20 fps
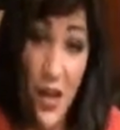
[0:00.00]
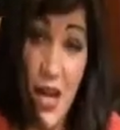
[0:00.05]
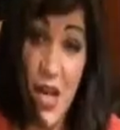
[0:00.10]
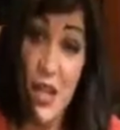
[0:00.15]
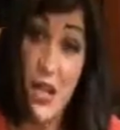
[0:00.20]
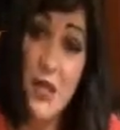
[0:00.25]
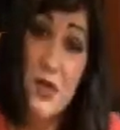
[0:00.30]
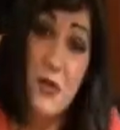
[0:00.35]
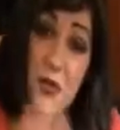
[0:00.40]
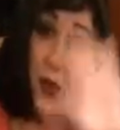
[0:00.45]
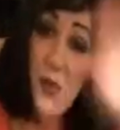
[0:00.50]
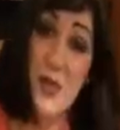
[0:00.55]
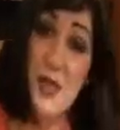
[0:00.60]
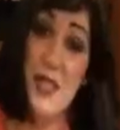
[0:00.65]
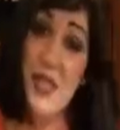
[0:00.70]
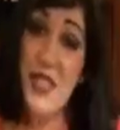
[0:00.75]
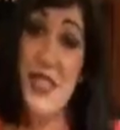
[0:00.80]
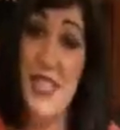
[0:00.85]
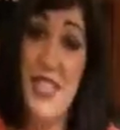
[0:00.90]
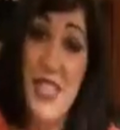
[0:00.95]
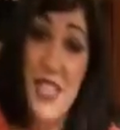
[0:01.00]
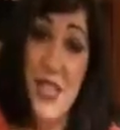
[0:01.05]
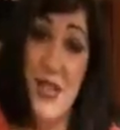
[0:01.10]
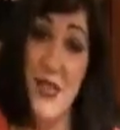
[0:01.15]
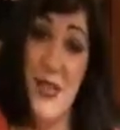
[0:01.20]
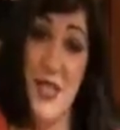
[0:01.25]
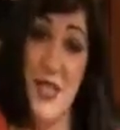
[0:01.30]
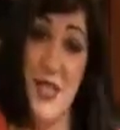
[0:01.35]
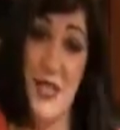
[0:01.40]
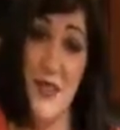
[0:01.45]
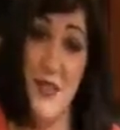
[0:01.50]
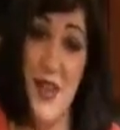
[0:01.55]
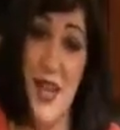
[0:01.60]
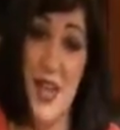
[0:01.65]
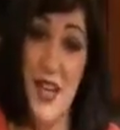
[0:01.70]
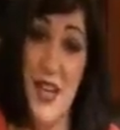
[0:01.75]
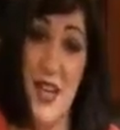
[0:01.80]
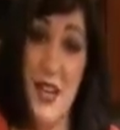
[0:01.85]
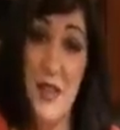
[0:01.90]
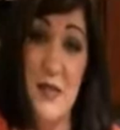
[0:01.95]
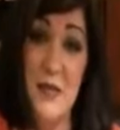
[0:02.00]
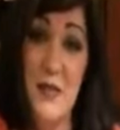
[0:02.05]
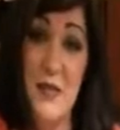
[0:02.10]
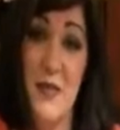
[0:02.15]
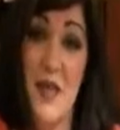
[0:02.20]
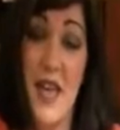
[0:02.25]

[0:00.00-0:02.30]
I look forward to seeing you in Savannah.